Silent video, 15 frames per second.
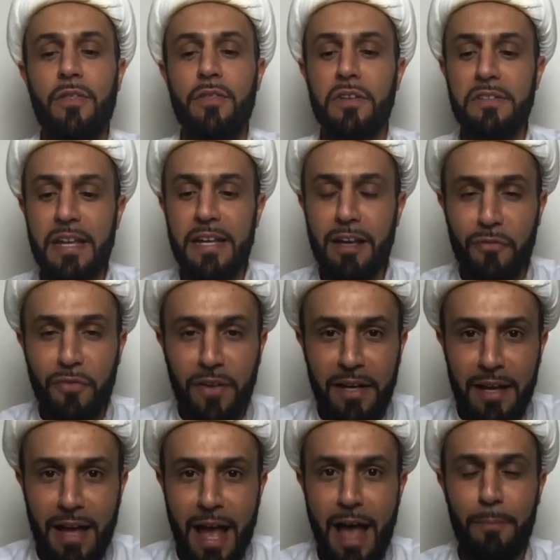The day of
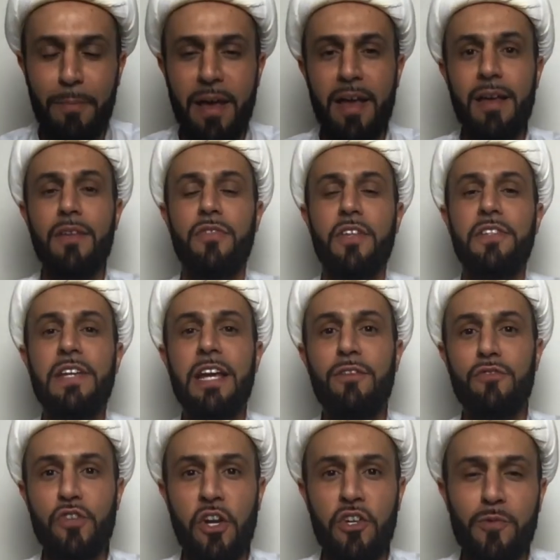Qiyamah, the day
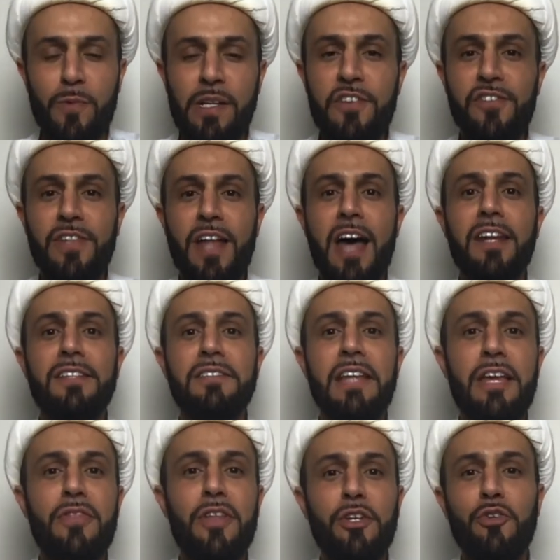of judgment, is not a
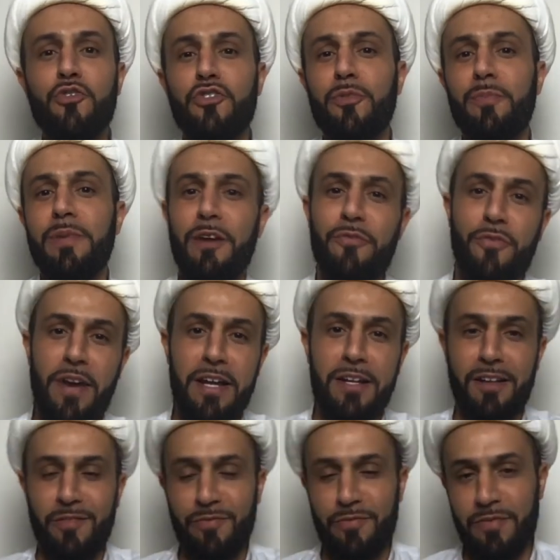day that you should be afraid
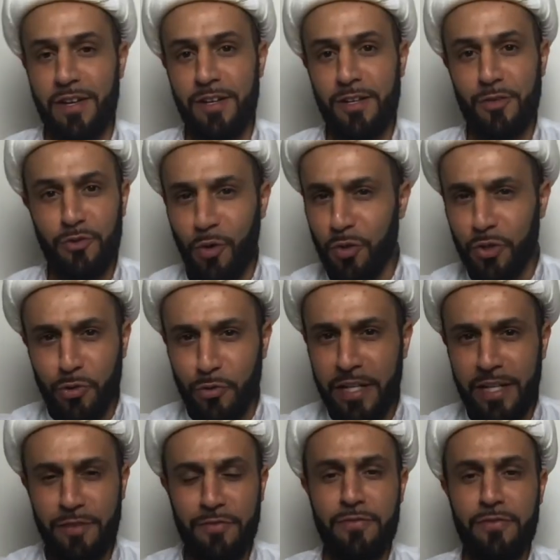of. Don't
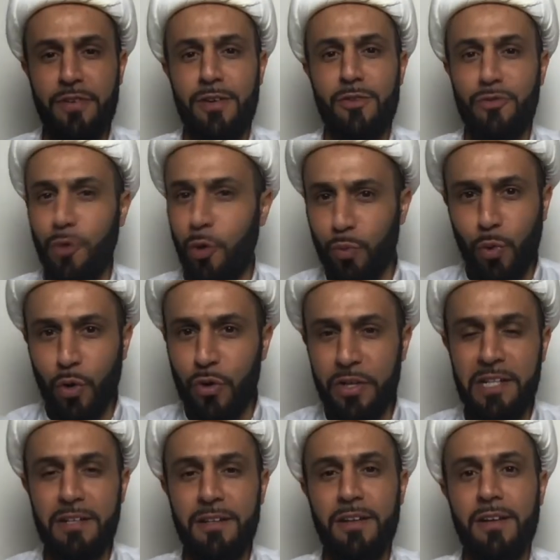grieve. Don't
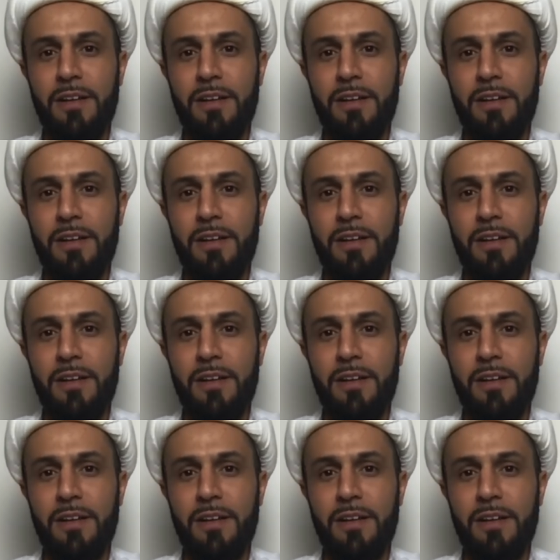worry.